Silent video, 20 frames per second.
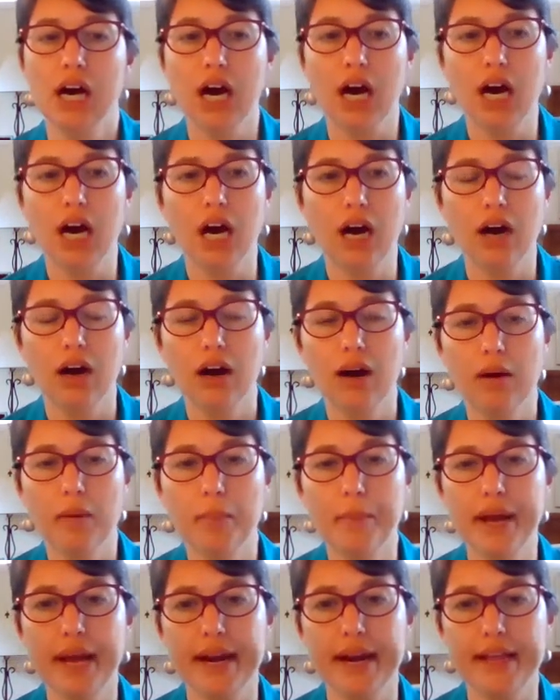
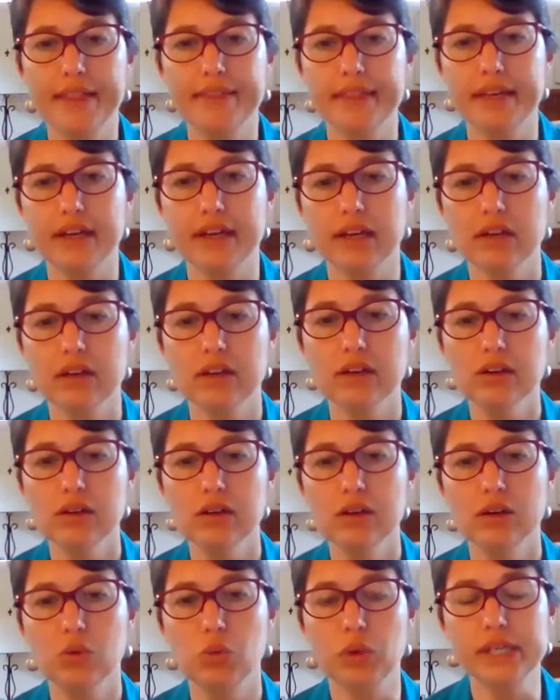And I think
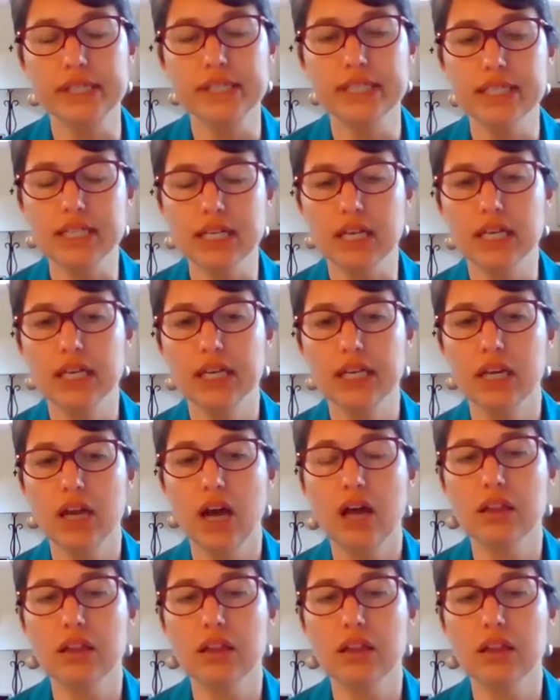we see